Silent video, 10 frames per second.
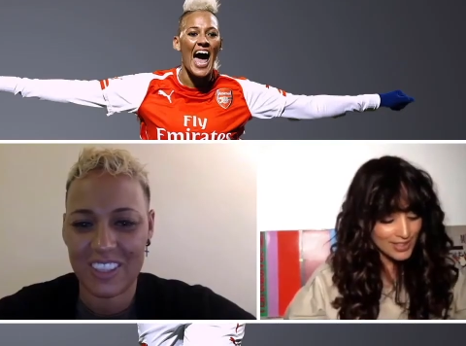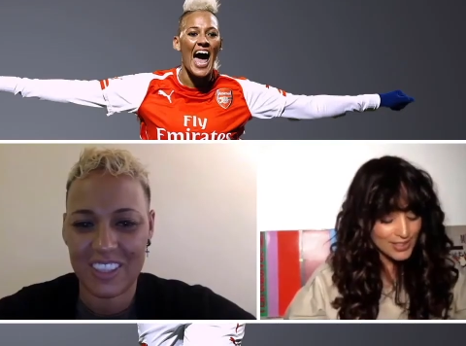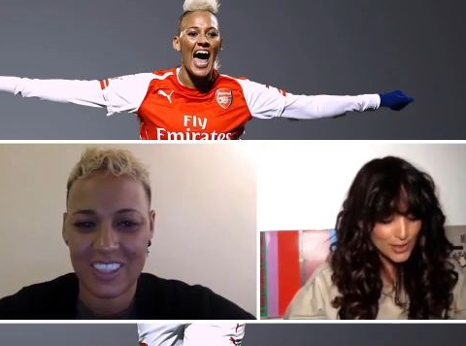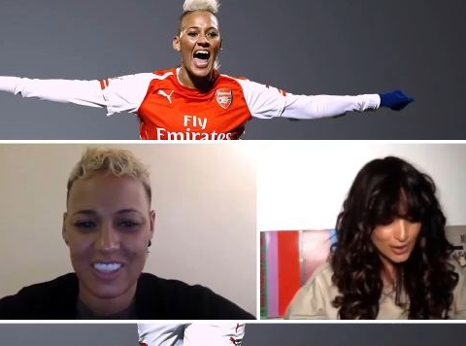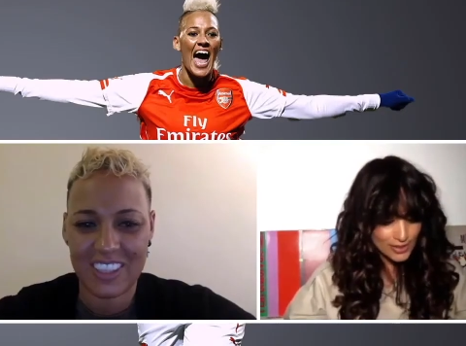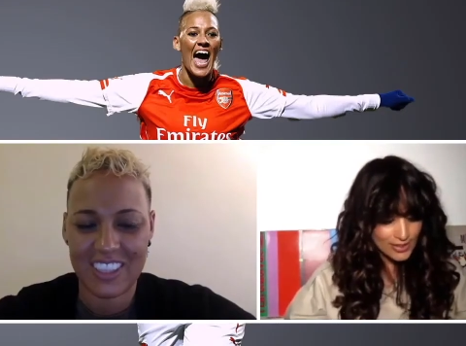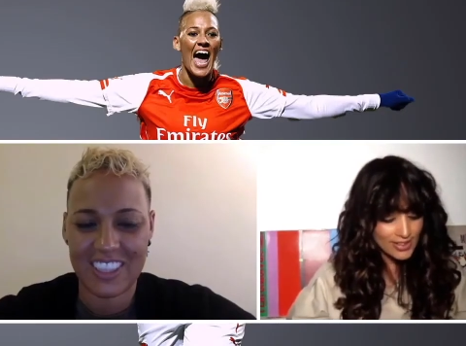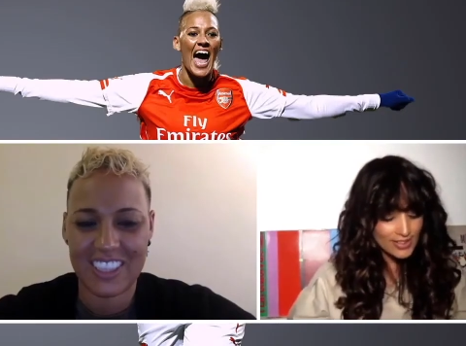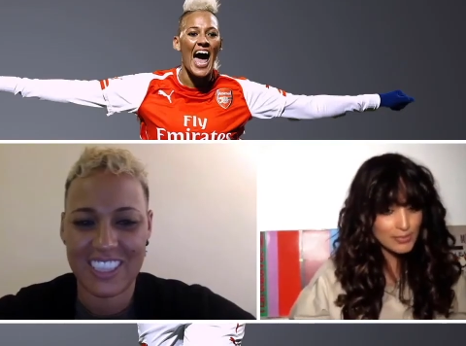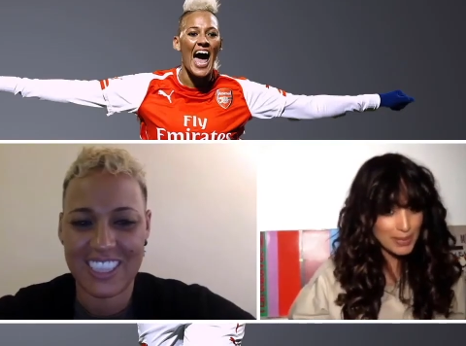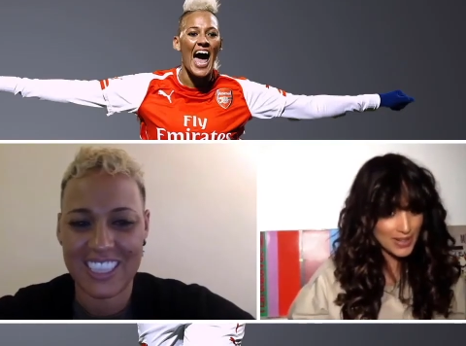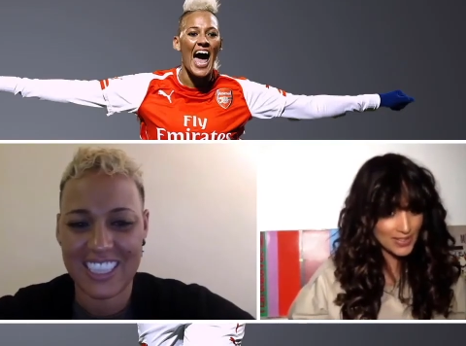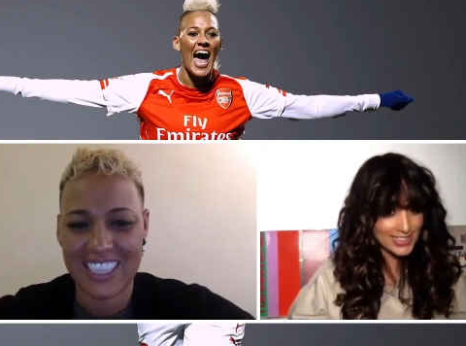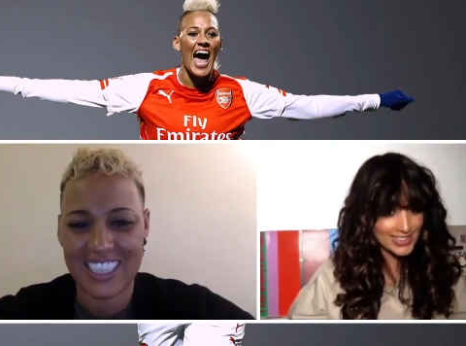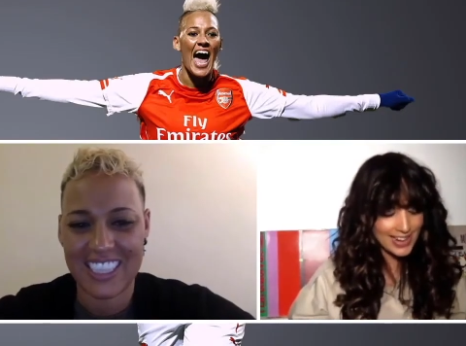Speaker 1: So, be
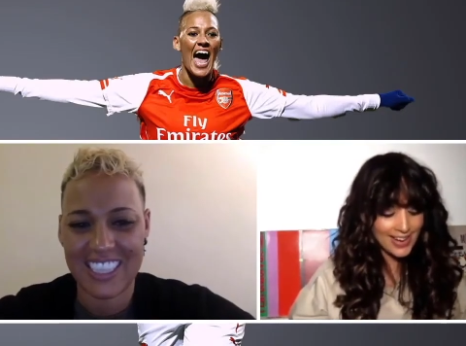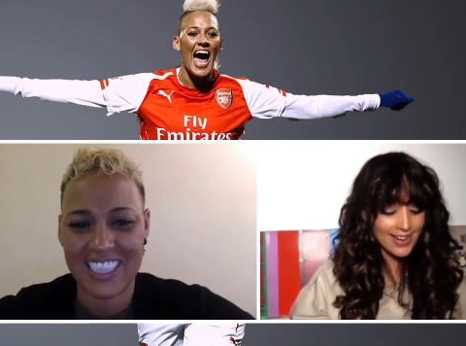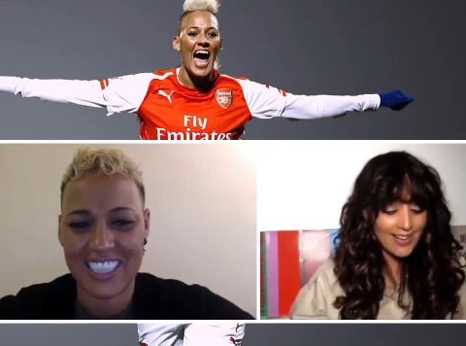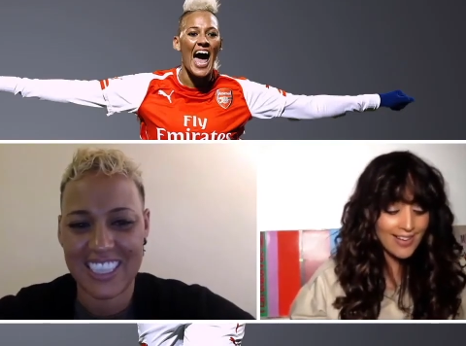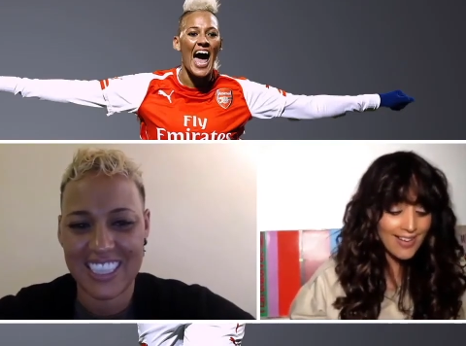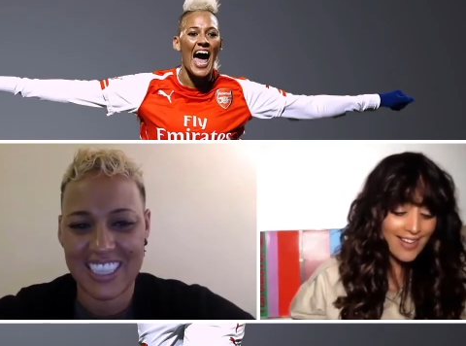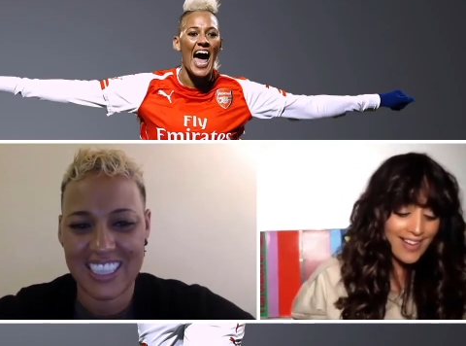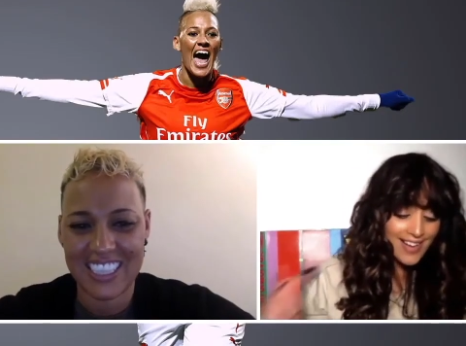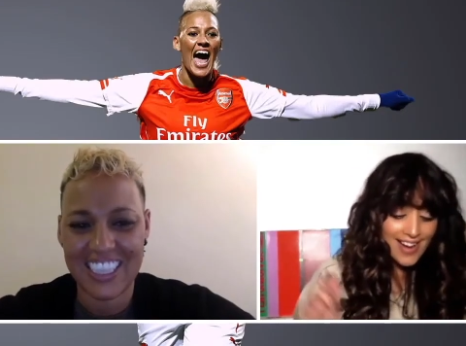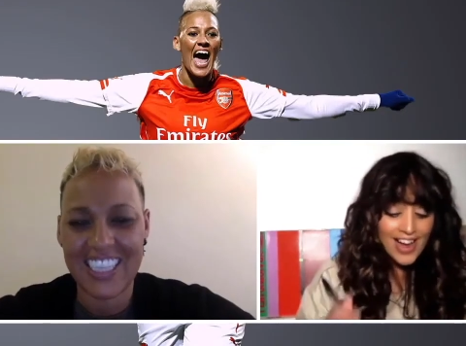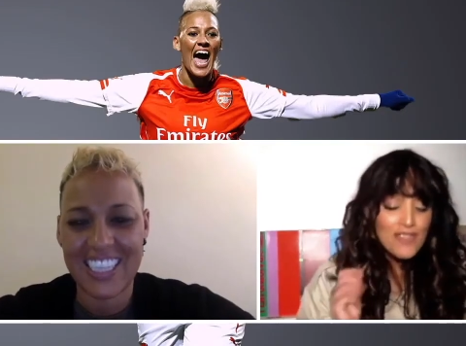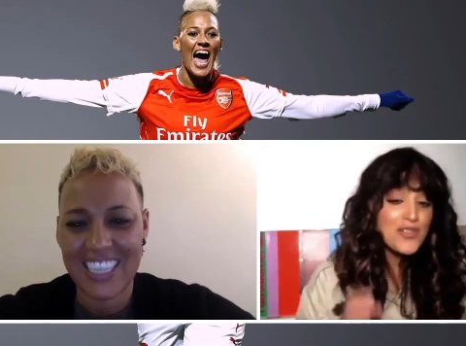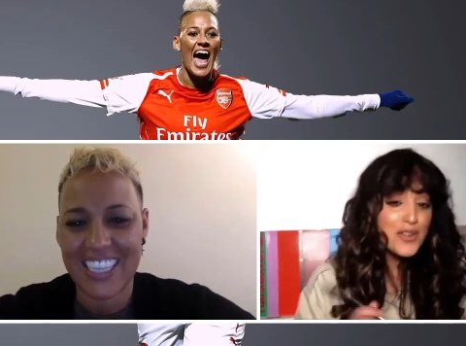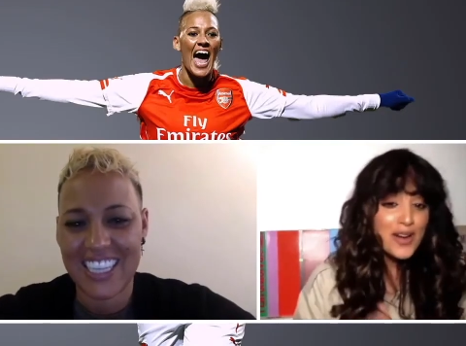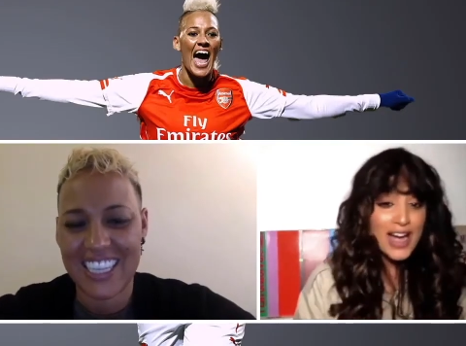honest, okay? I
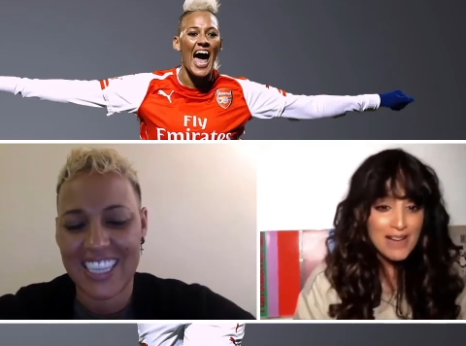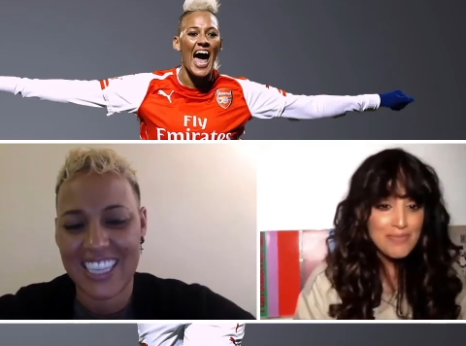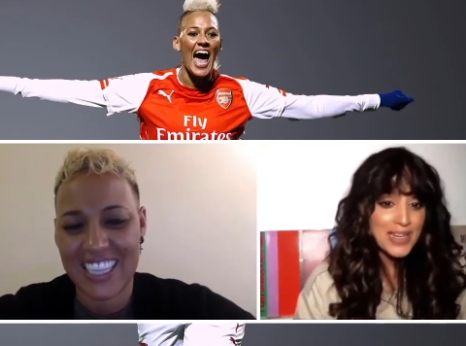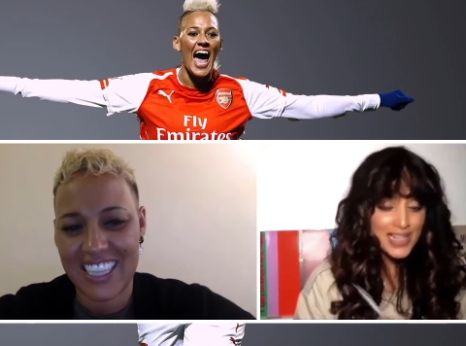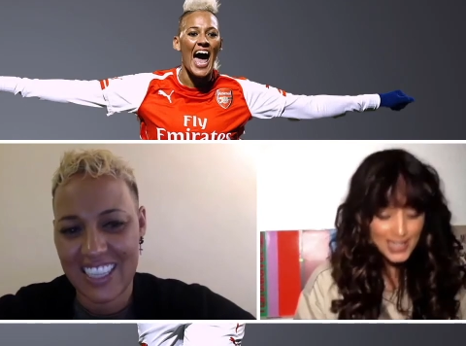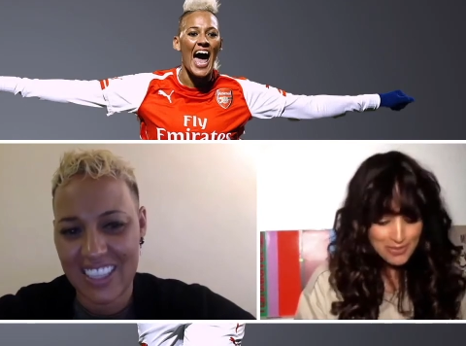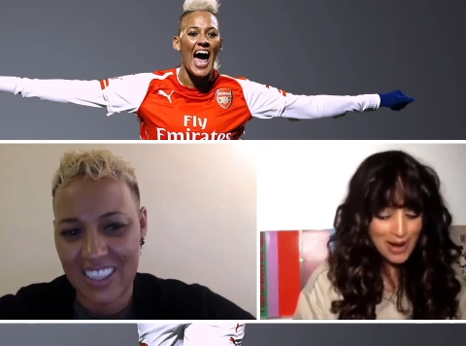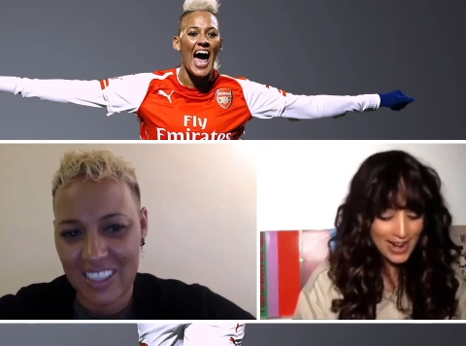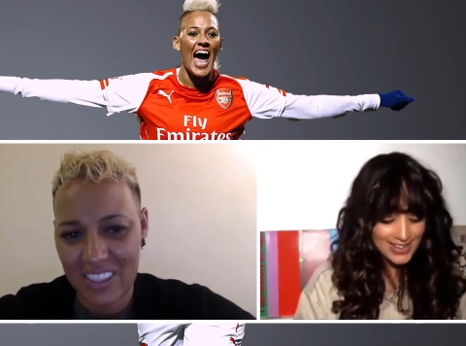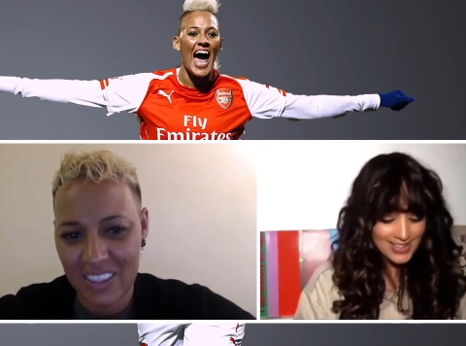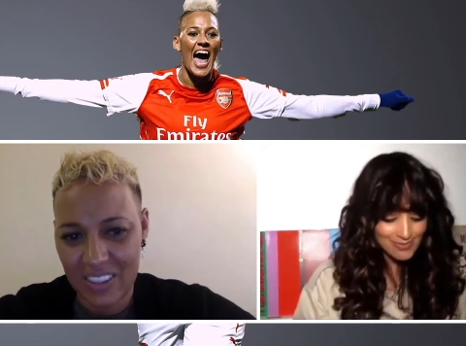feel happiest when